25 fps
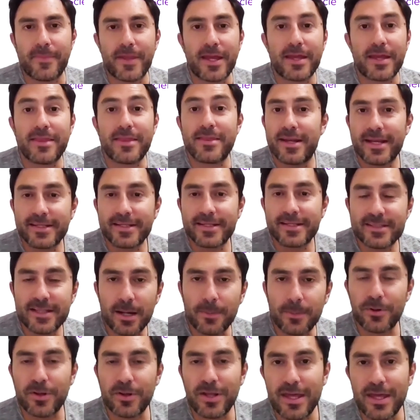in the next
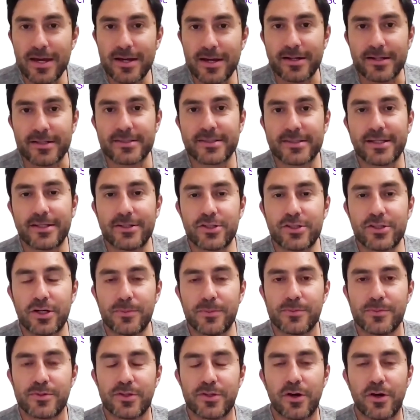couple of years, in
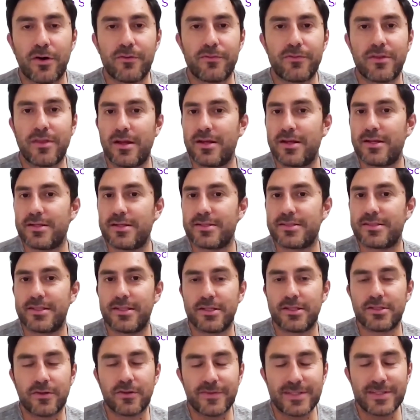terms of there's
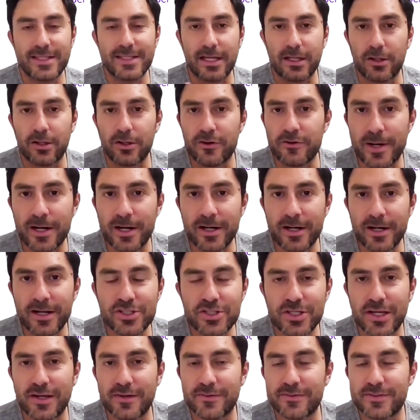obviously a lot of market
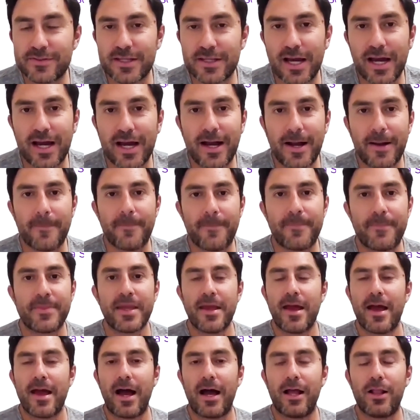shifts,
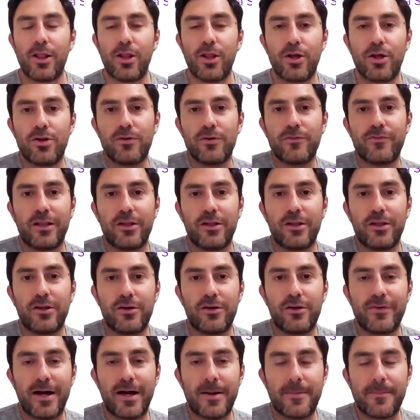a lot
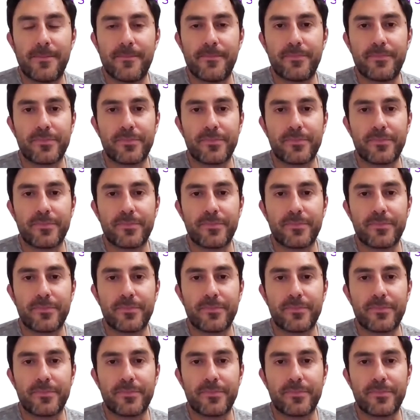of